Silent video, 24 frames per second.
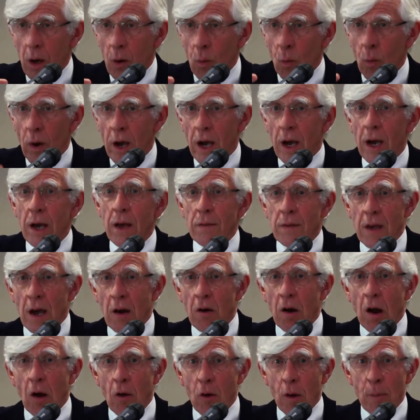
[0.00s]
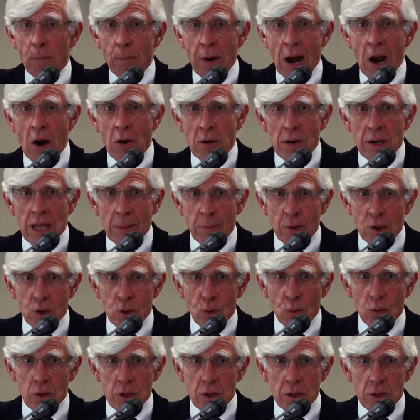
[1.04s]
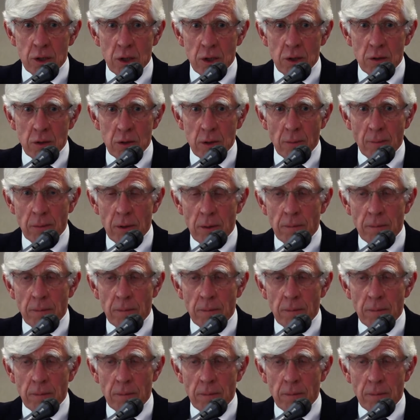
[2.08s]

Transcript: where there are apparent labour shortages,